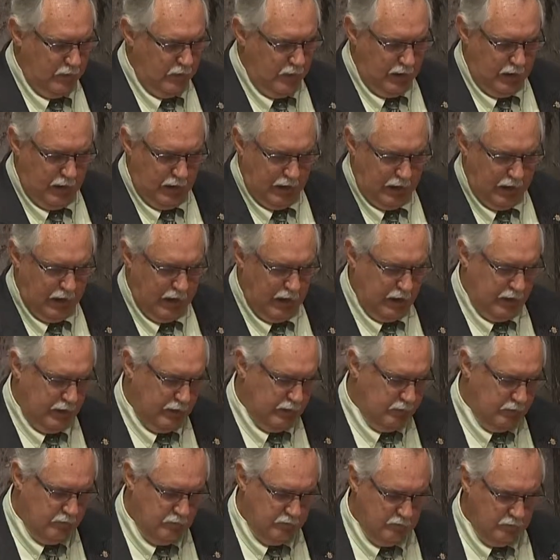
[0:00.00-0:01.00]
Again,
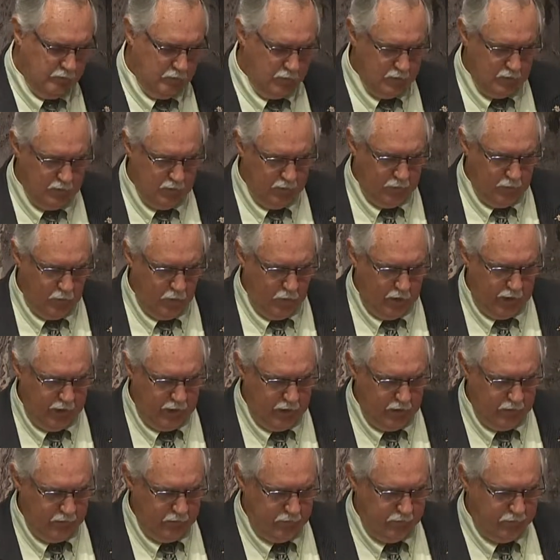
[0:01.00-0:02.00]
devoid
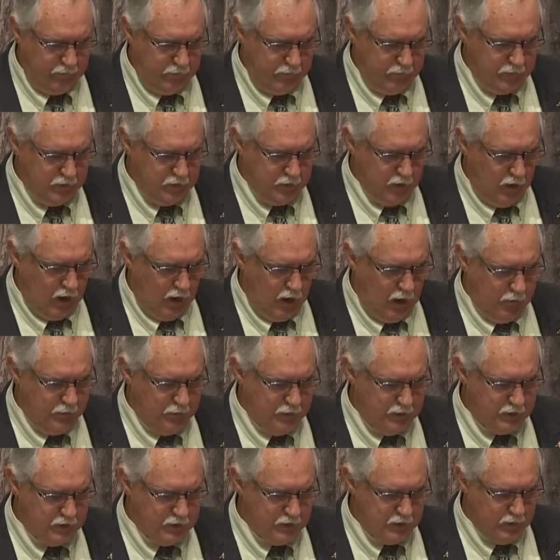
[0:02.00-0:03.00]
of
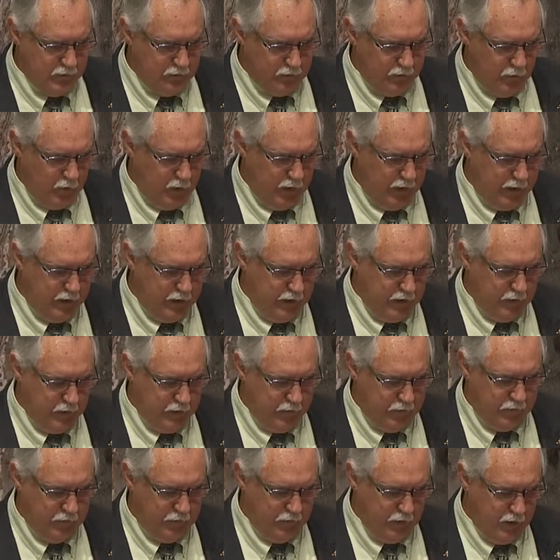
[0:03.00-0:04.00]
jobs, devoid of
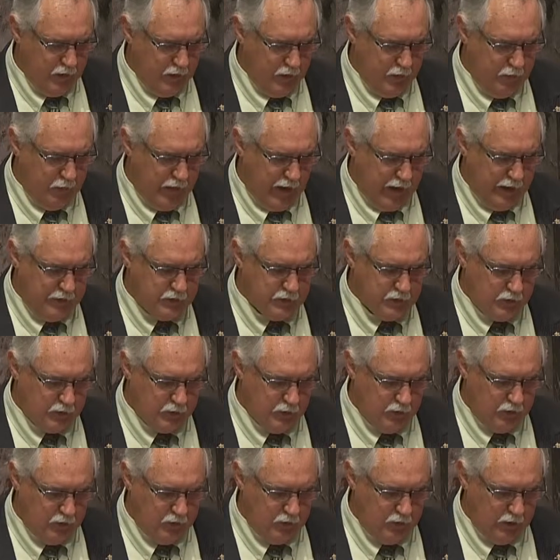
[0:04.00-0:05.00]
the
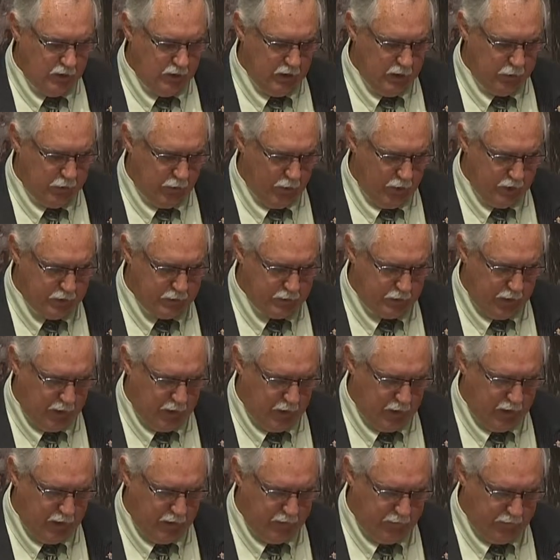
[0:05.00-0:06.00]
magical
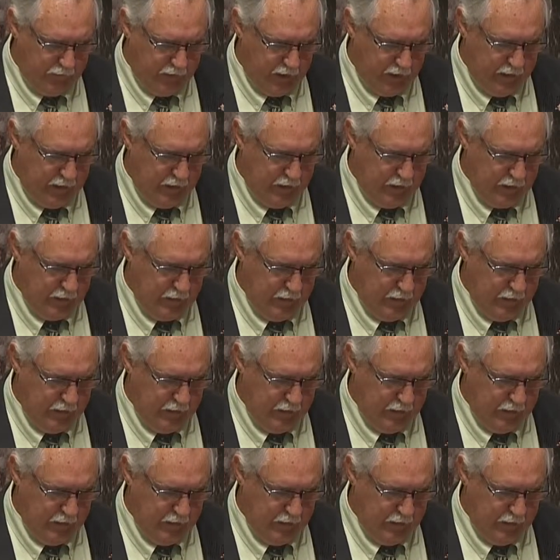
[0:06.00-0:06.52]
prosperity fund.